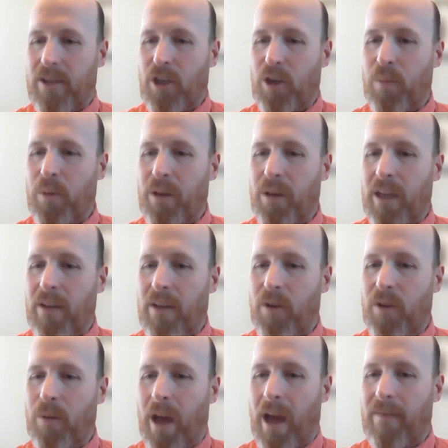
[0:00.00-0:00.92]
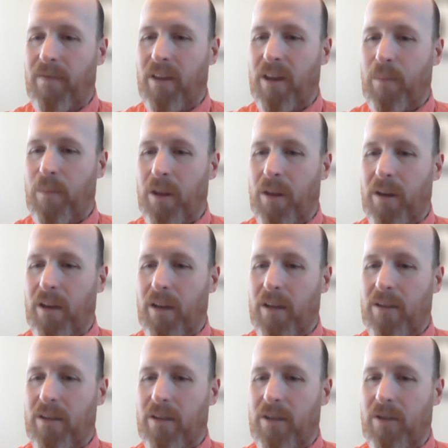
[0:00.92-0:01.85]
Do you believe you have the ability
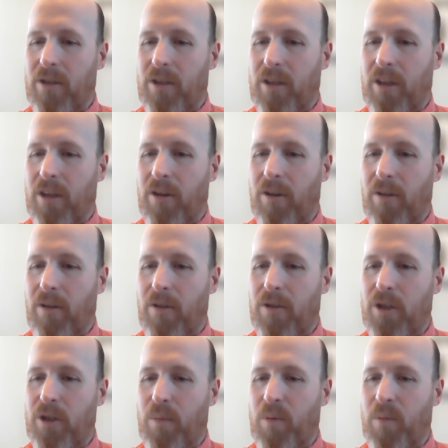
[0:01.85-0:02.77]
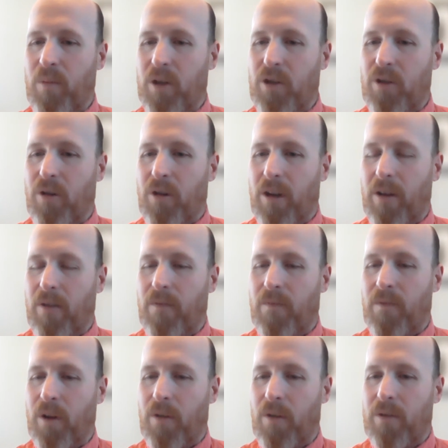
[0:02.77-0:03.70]
to secure the supermajority of
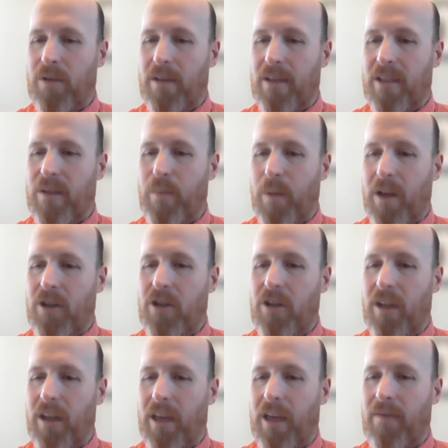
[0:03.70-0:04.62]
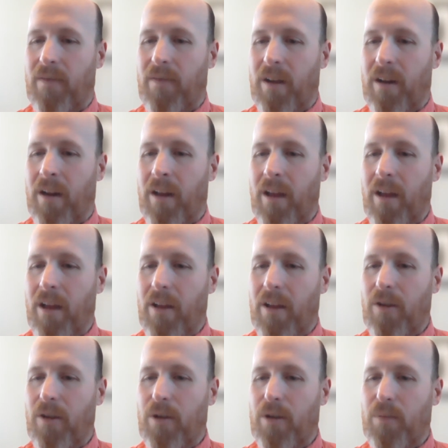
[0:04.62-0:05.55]
votes, especially given
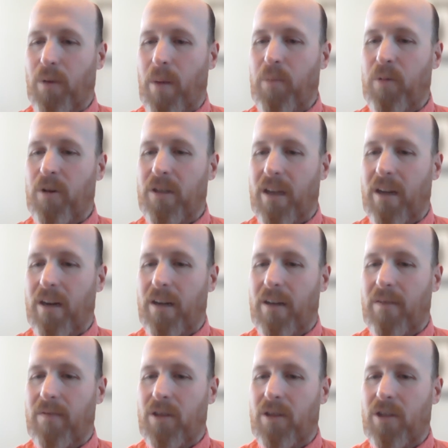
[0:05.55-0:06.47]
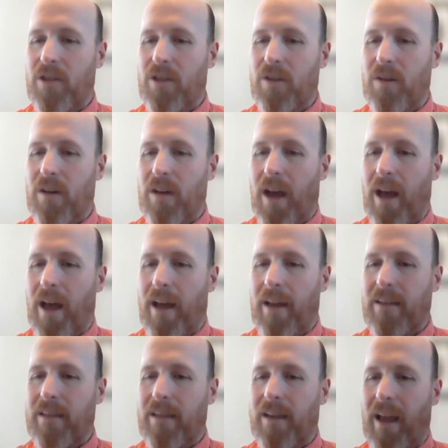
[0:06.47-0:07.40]
those representatives do
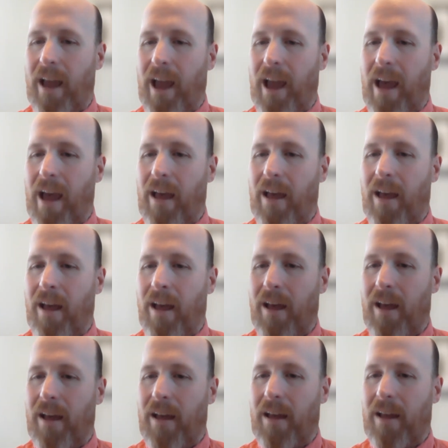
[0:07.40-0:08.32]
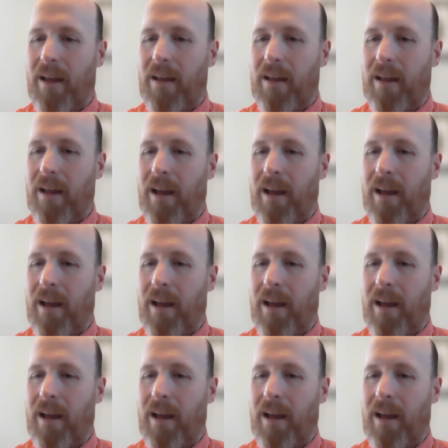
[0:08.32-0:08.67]
not have